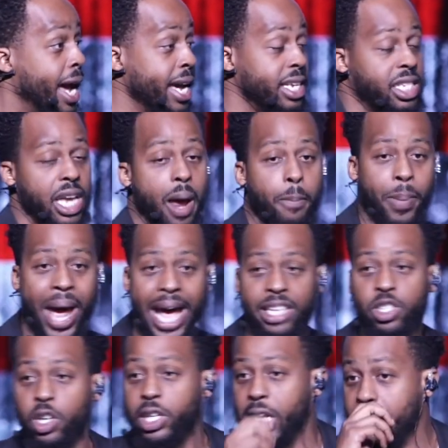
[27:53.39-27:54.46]
He said,
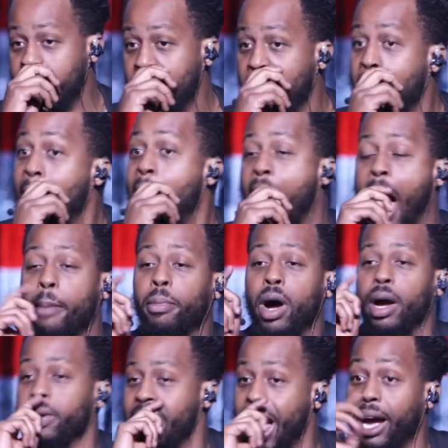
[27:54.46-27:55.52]
Pastor D, I'm
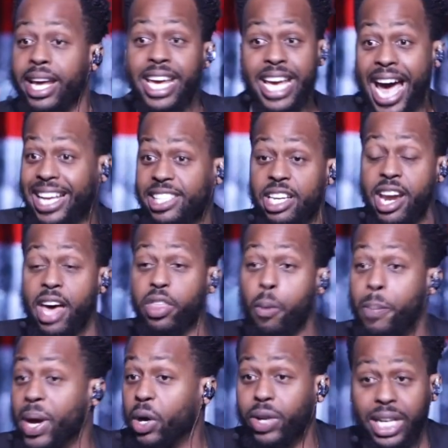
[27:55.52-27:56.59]
going now he has another
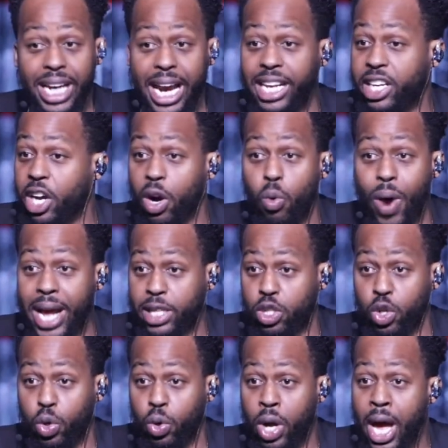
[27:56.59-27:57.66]
building that he could have went
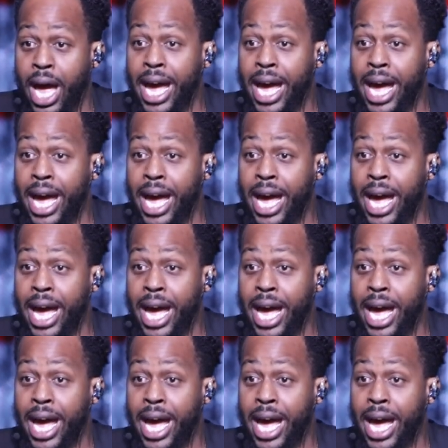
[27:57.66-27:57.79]
to.